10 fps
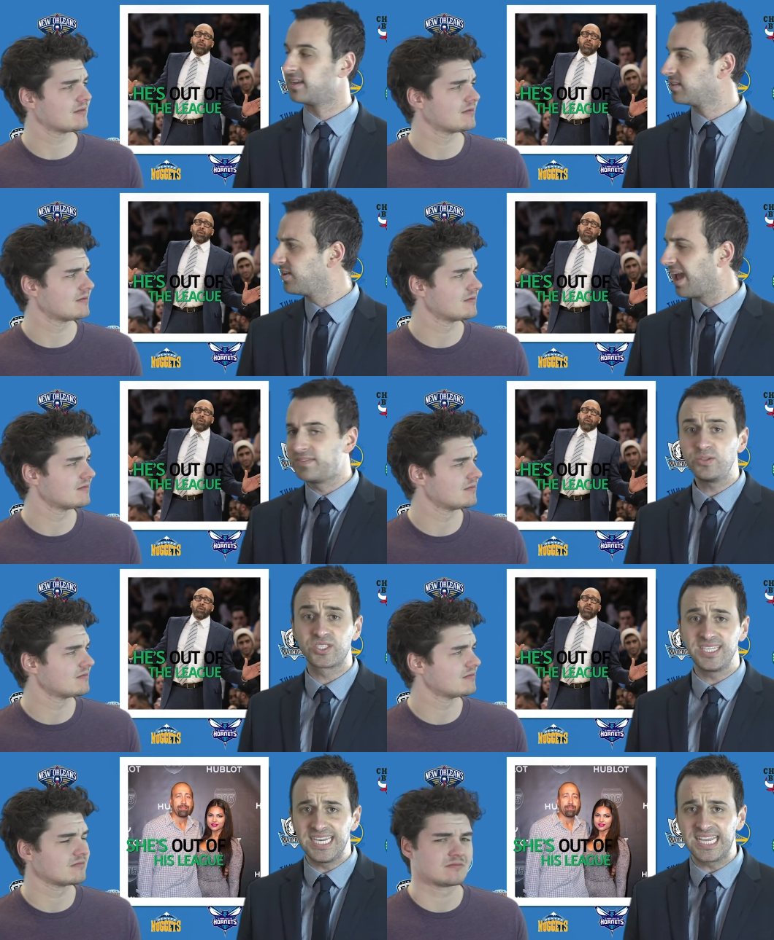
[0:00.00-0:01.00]
Speaker 1: Dude, have you
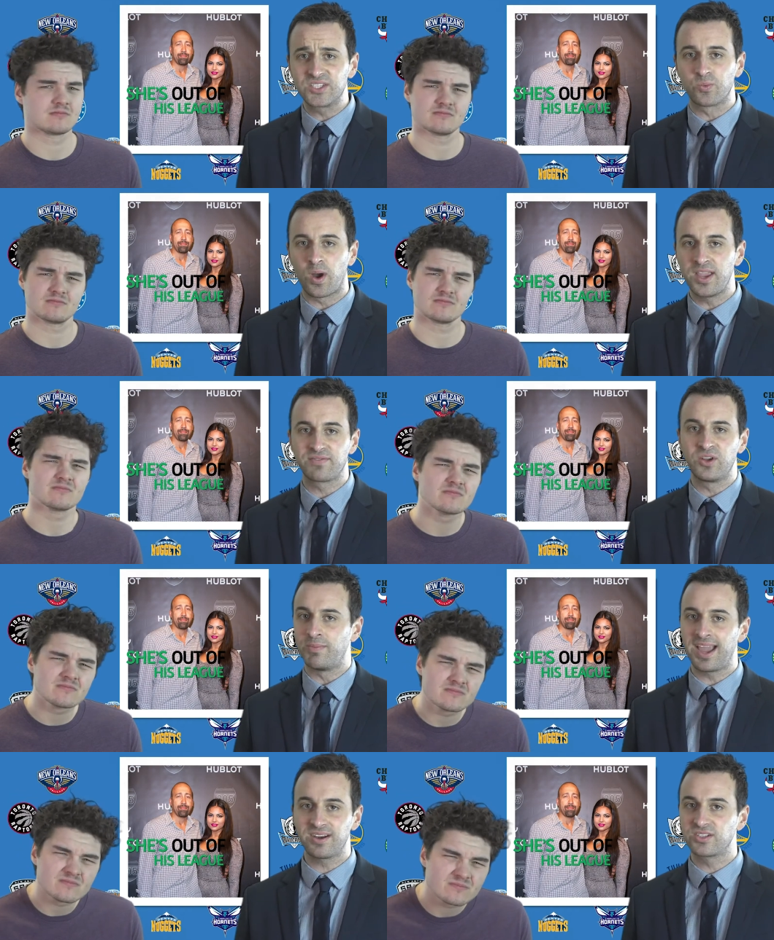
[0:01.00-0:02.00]
seen his wife? No
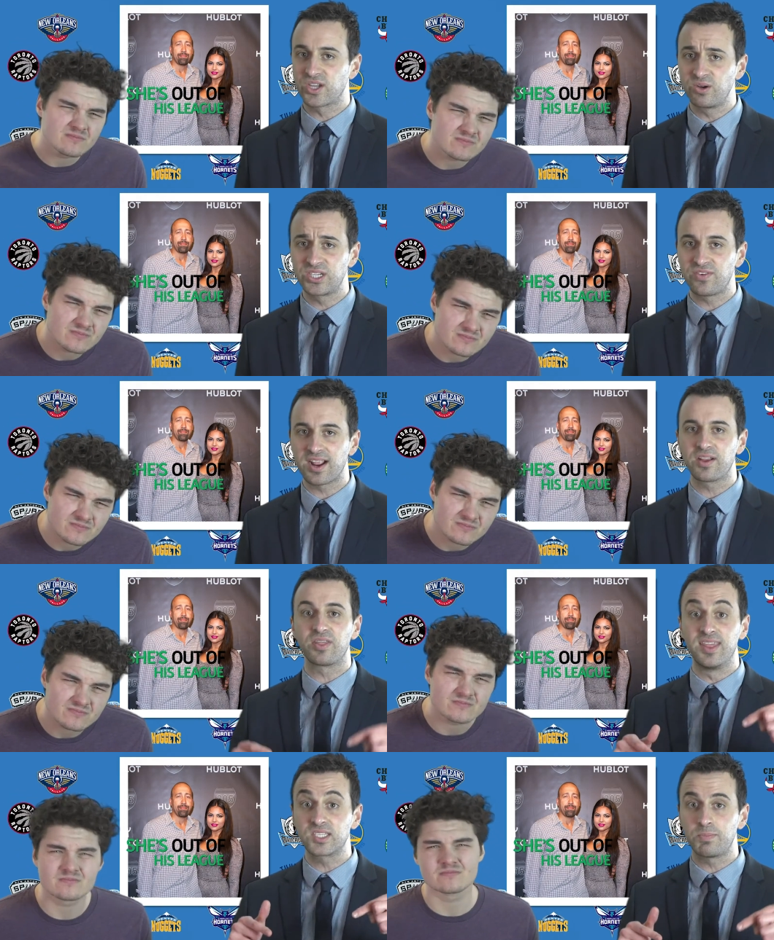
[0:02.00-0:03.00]
matter his coaching
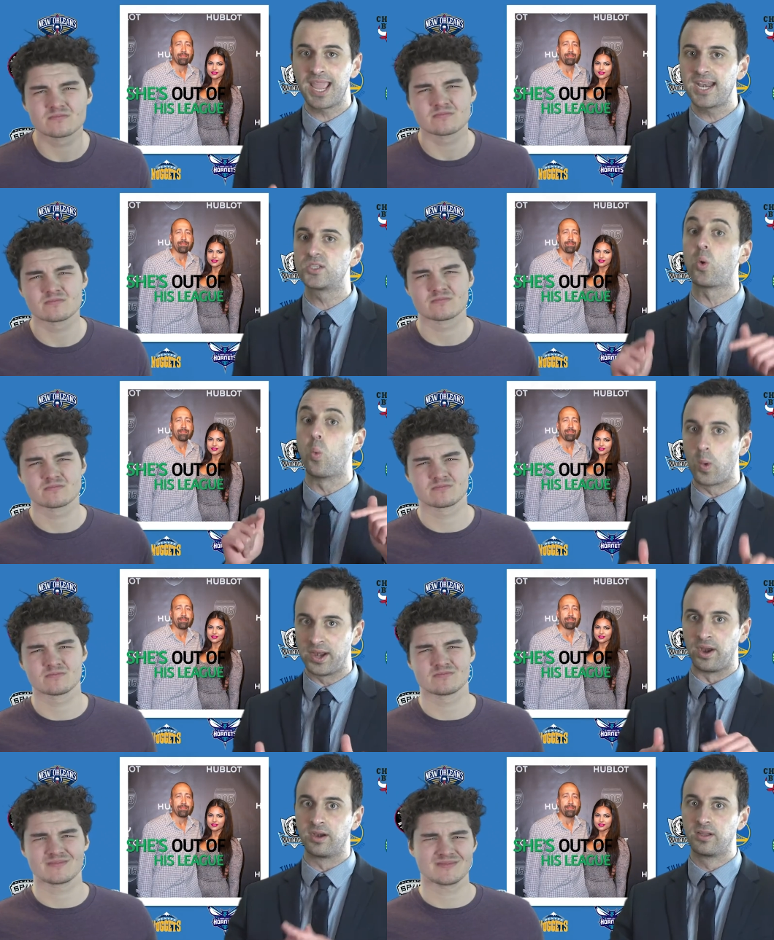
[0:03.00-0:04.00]
record, this man is a
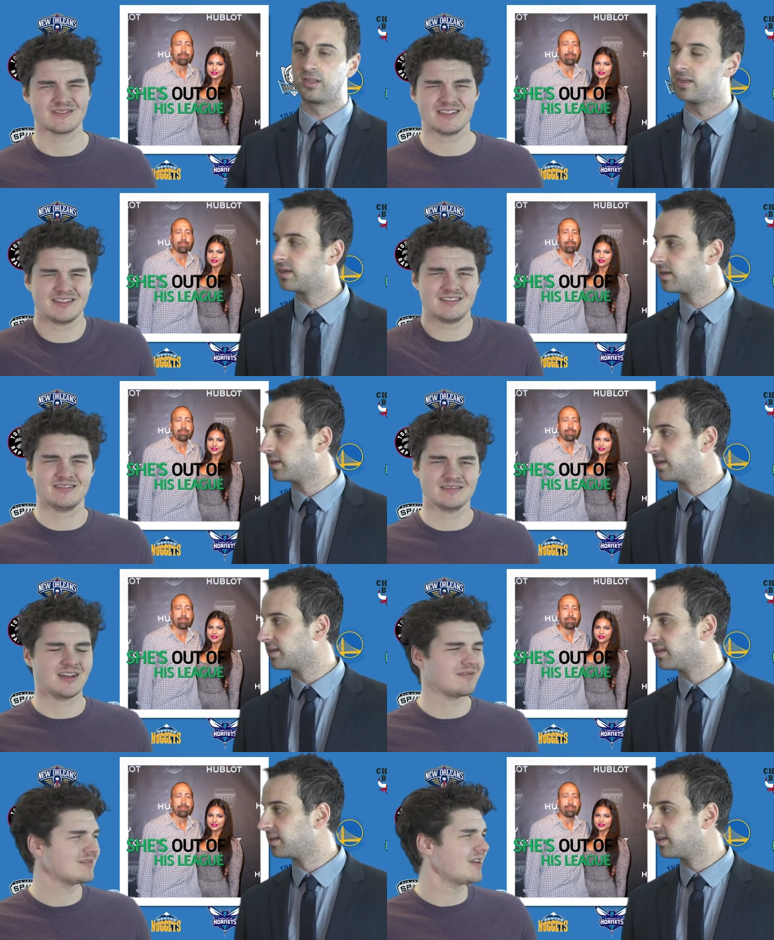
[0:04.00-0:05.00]
winner. Eh,
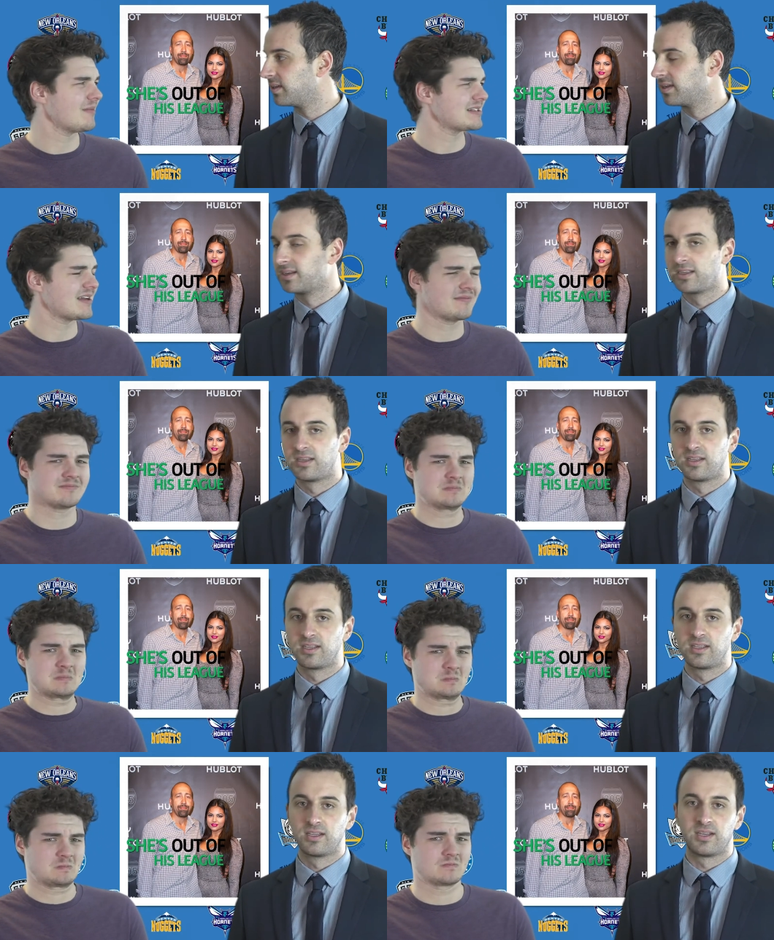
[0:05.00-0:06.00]
not, not my type.
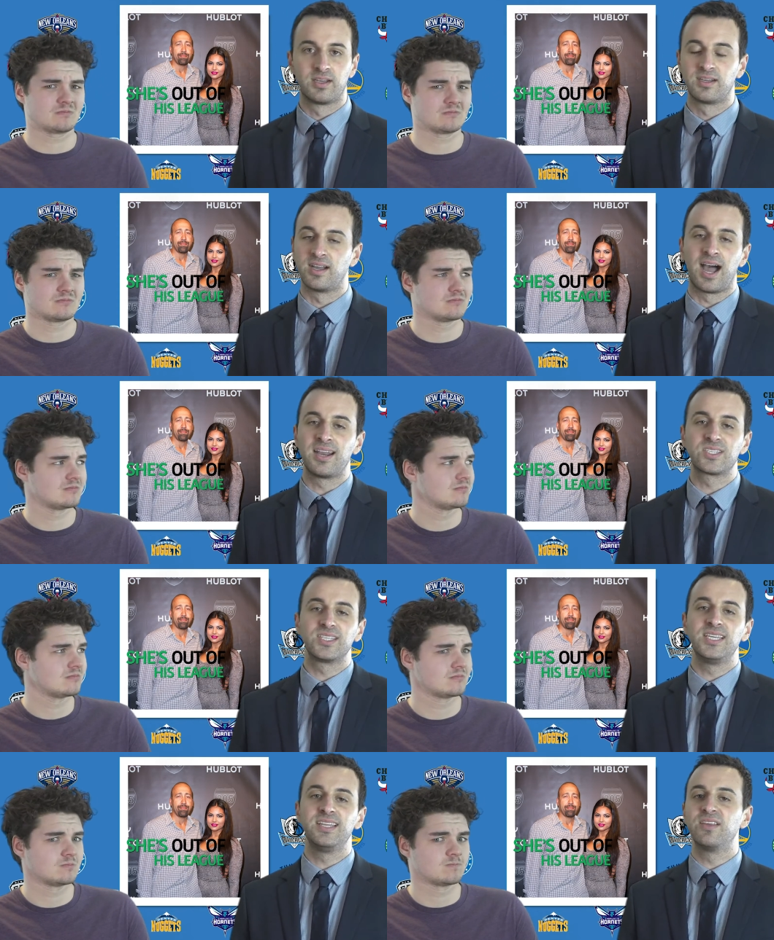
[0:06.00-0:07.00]

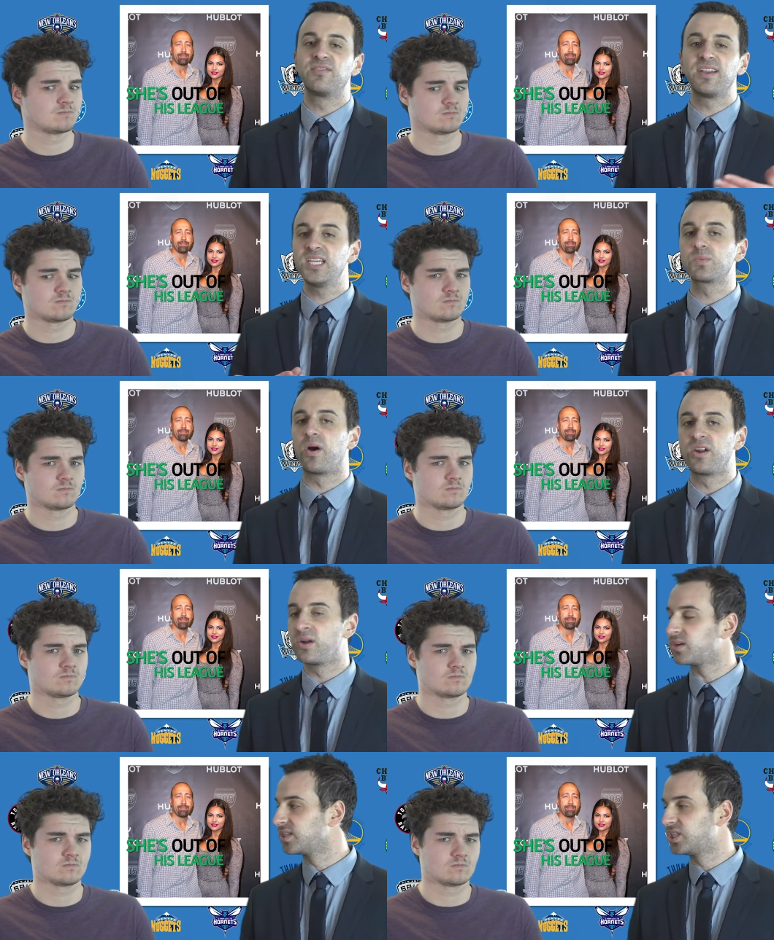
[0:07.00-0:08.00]
Honestly, the funniest part of
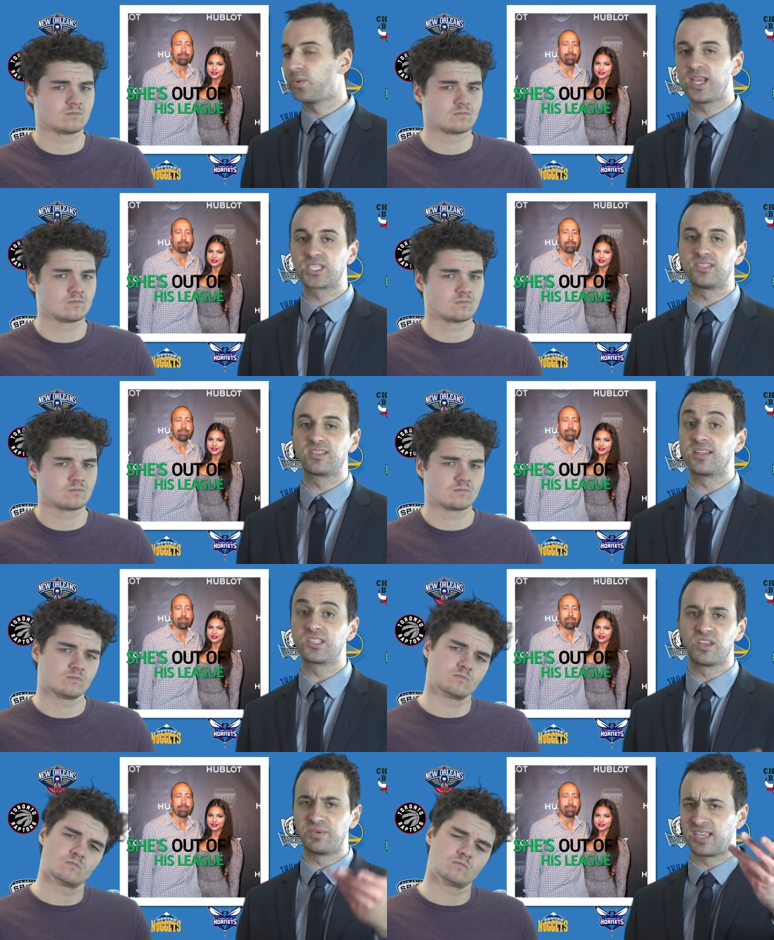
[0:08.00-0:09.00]
the whole situation is the
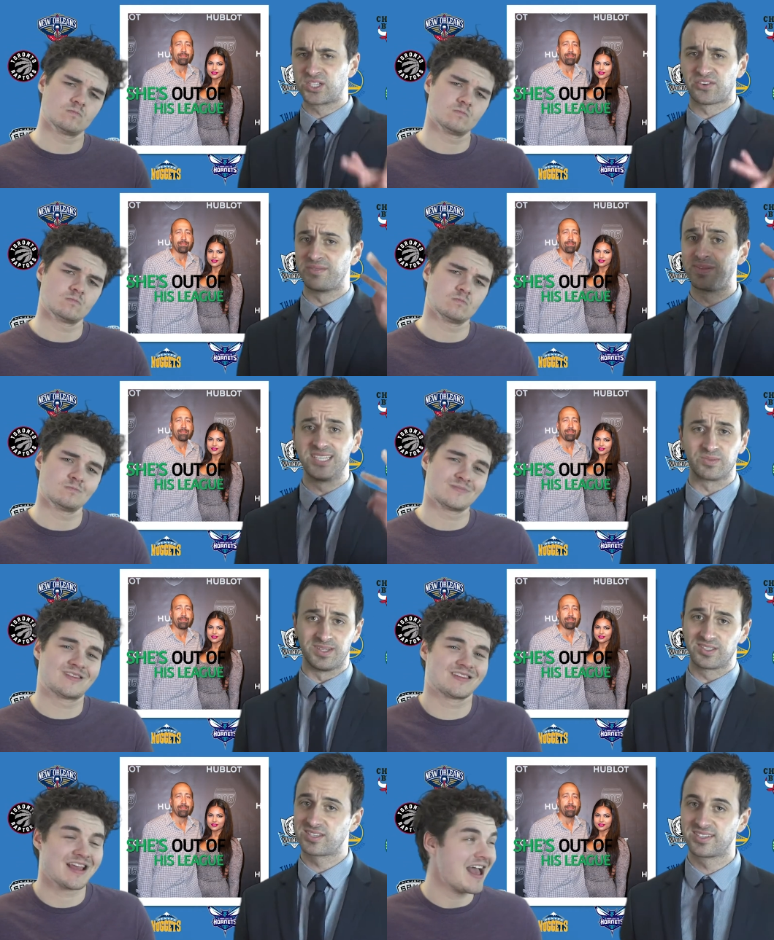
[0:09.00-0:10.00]
list of potential
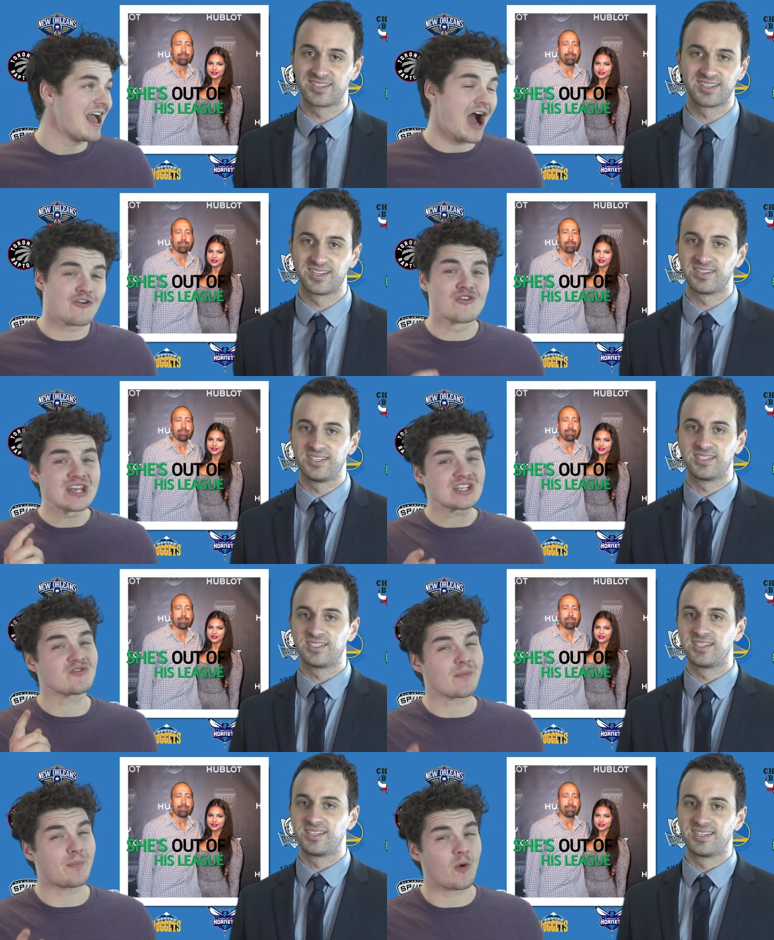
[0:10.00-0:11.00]
replacements. A
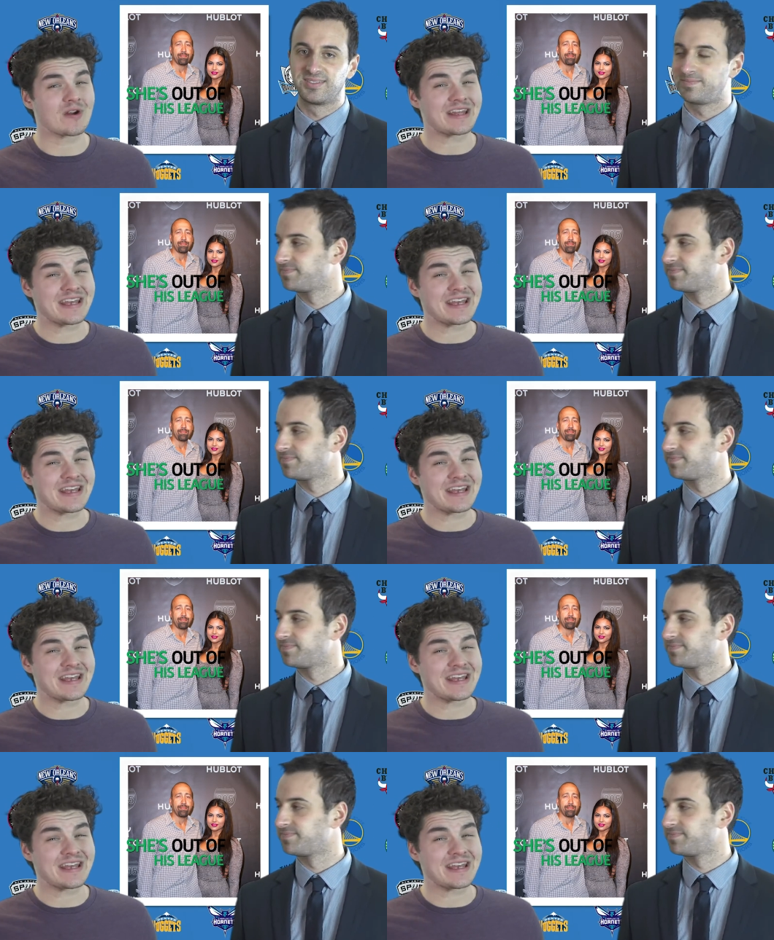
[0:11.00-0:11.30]
recent report